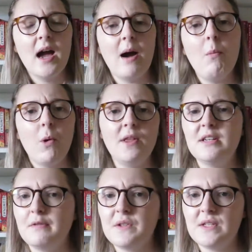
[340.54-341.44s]
and what the
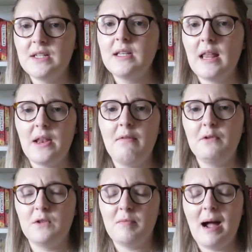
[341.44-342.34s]
difference is and the
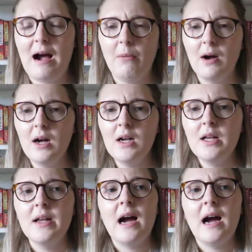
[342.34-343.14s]
levels of power